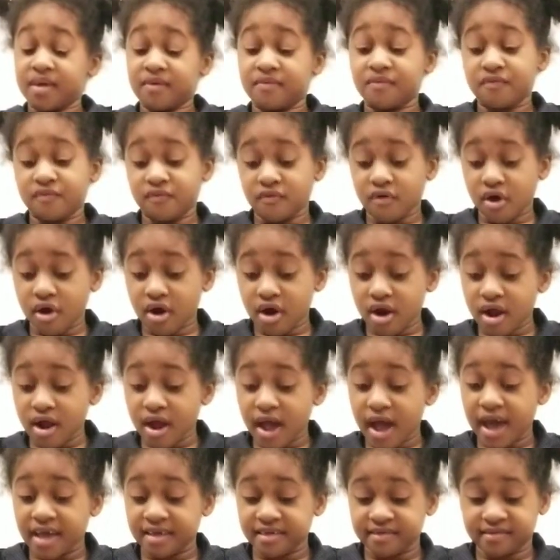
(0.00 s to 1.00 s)
Before
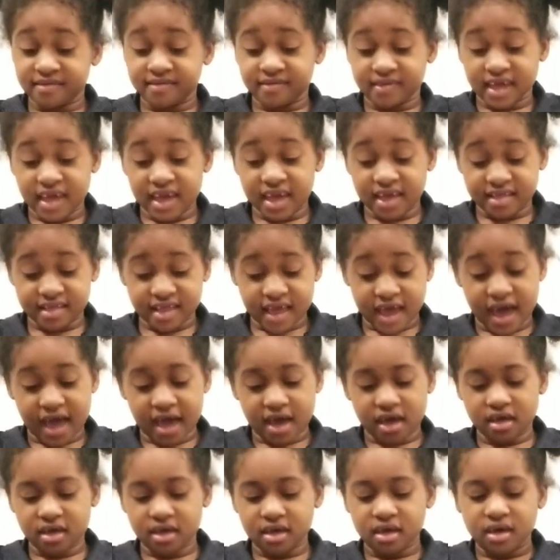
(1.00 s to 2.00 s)
I say
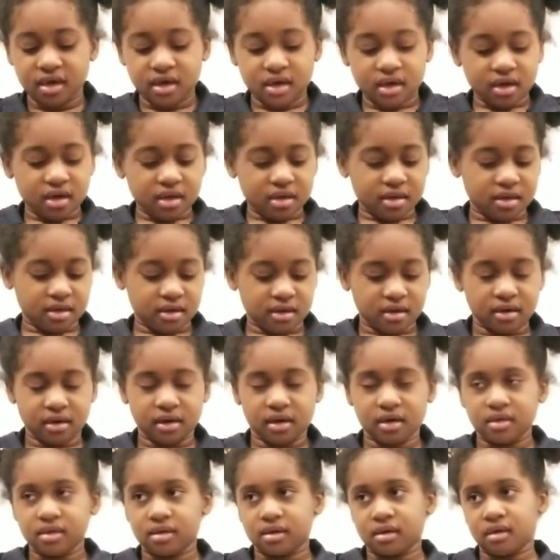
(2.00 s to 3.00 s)
that,
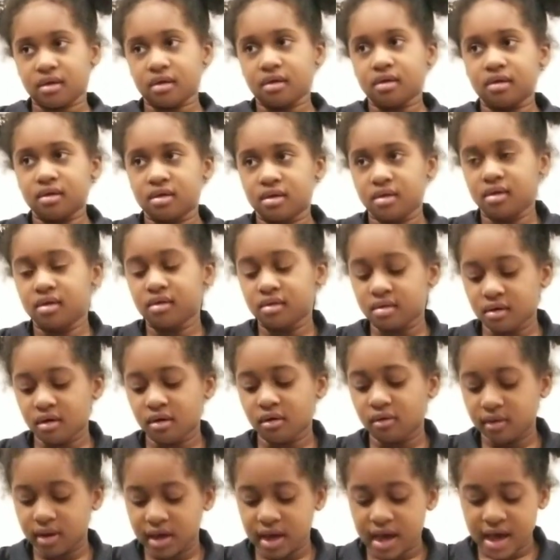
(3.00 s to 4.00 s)
you, you
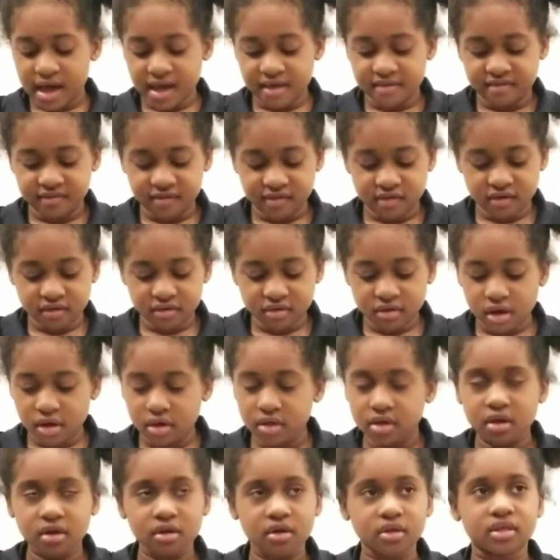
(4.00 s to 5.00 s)
know, guys, you
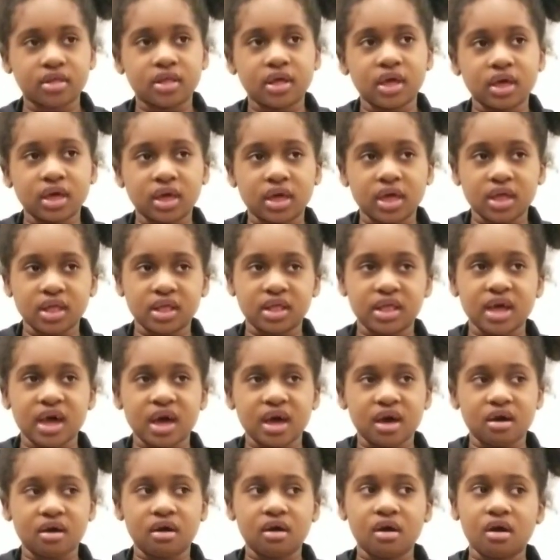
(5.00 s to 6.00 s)
know you're thinking
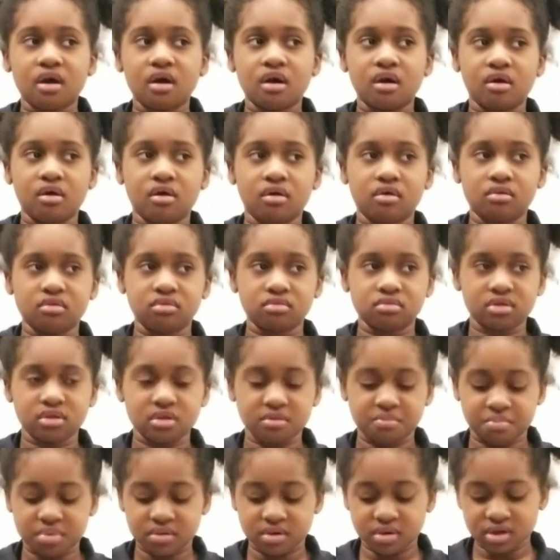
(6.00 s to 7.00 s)
that, oh,
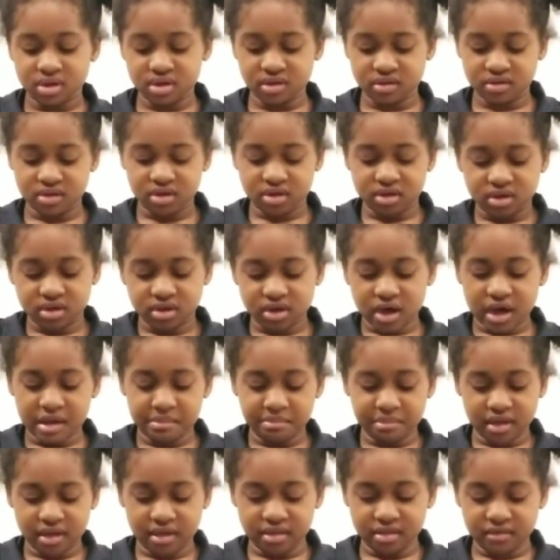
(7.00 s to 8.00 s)
the book is, I
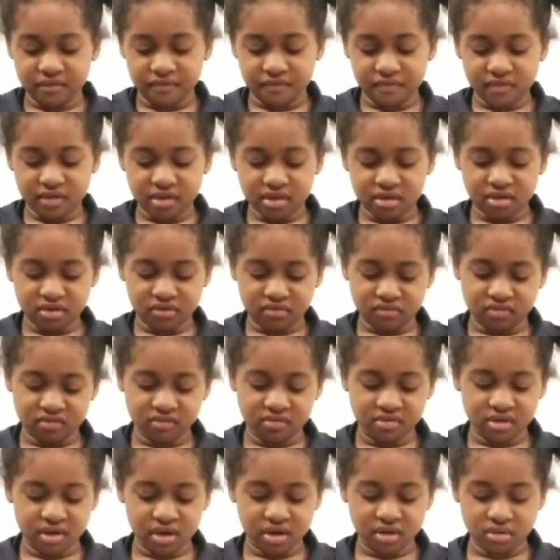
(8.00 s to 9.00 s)
mean, the video's
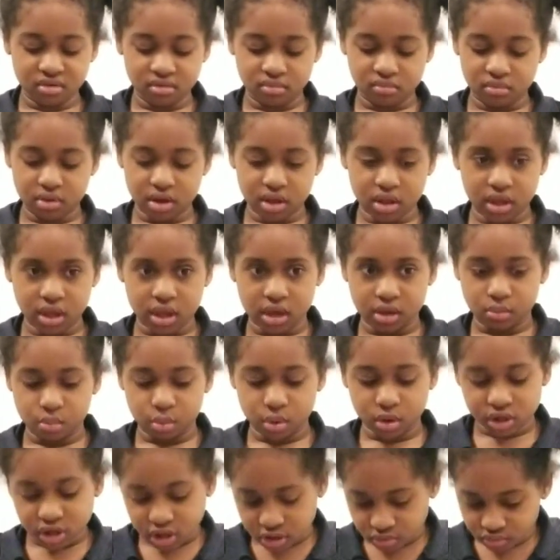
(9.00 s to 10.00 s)
done already. I
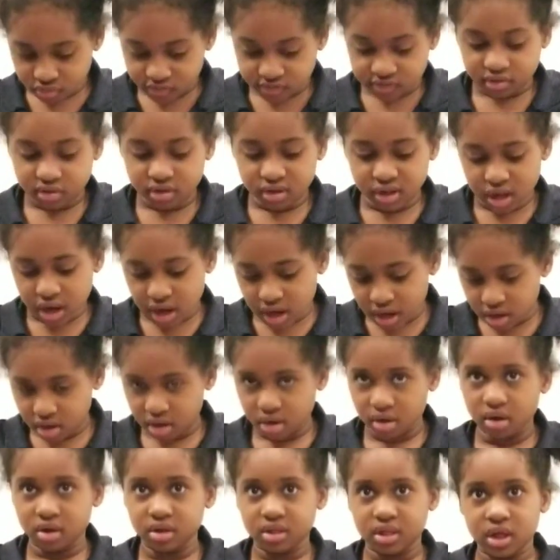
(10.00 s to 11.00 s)
wish it was
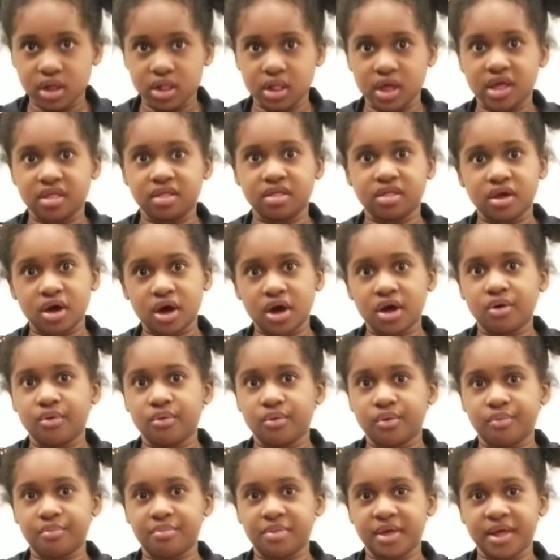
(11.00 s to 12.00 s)
longer than I thought it
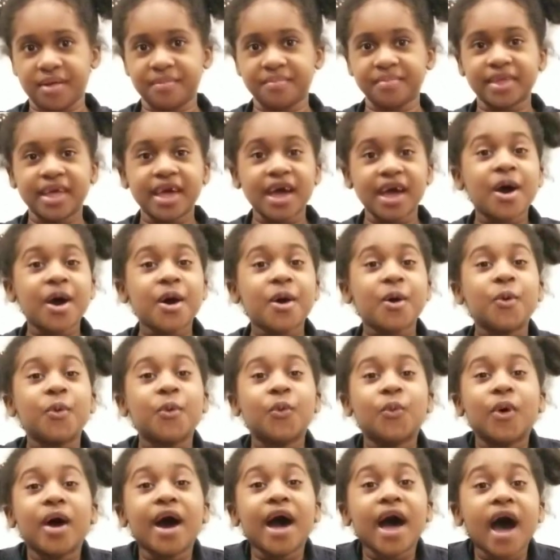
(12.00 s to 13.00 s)
would be.
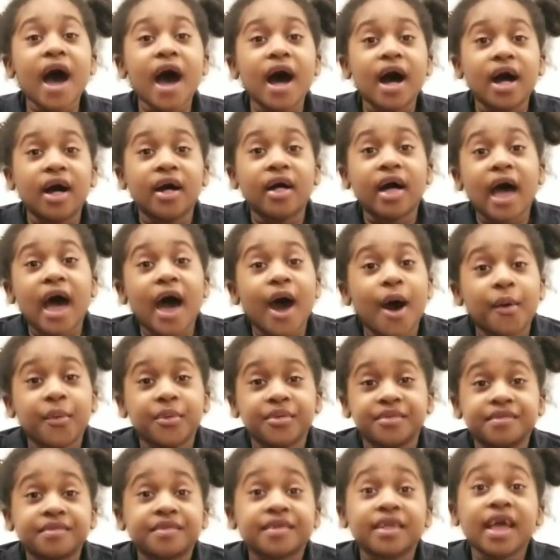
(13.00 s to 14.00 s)
Well, I
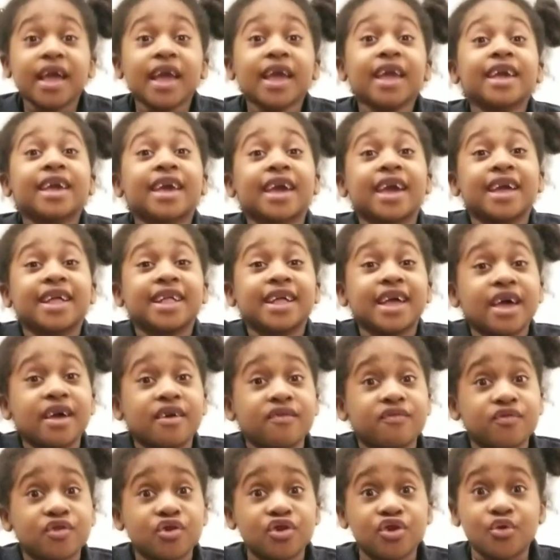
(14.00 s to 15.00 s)
was thinking
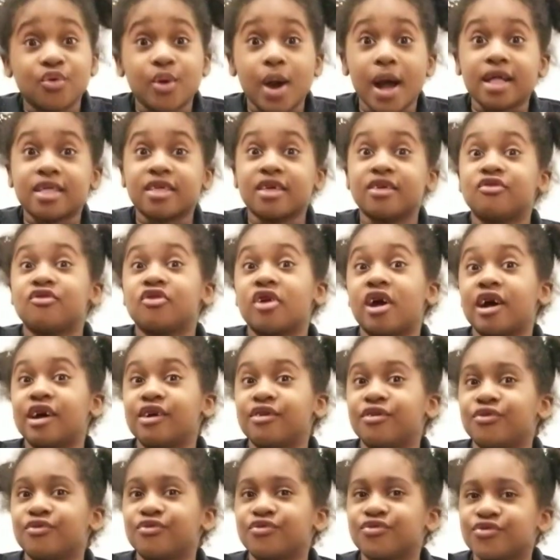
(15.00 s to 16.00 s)
if you want to drop
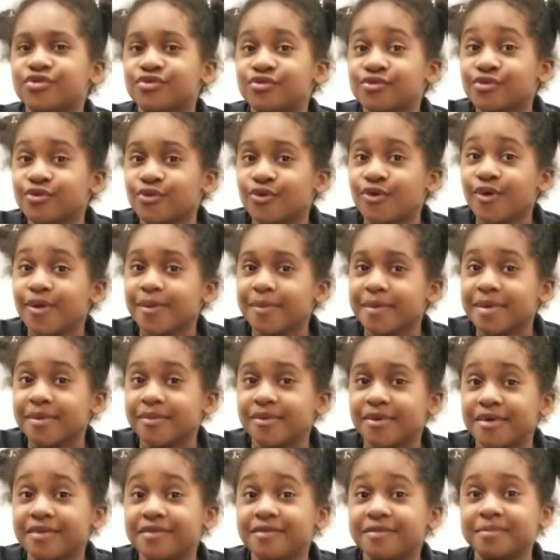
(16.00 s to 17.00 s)
the story
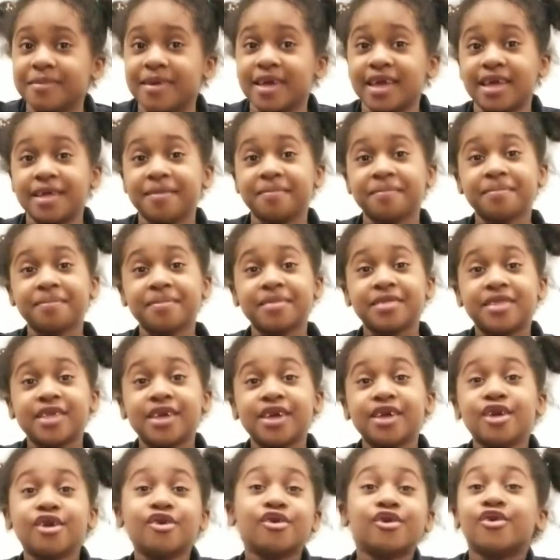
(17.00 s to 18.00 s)
with me.
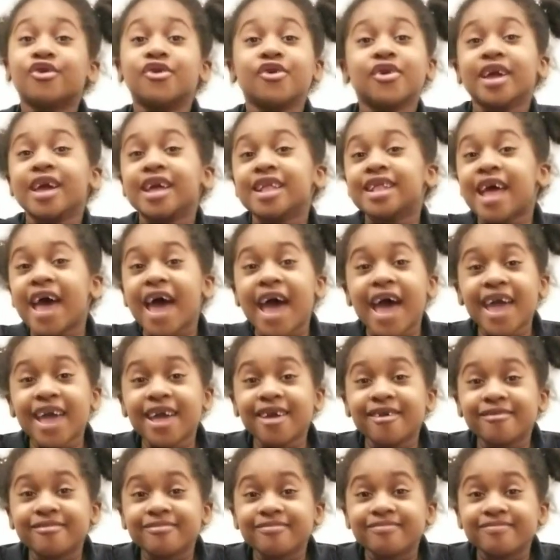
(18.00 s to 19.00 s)
Do you agree, Dad?
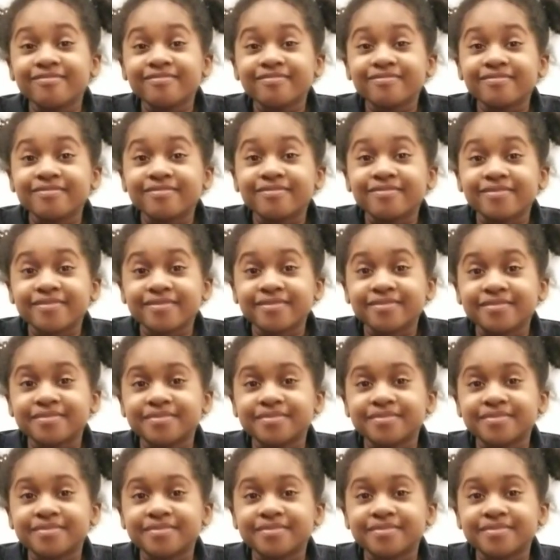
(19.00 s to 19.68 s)
Yep.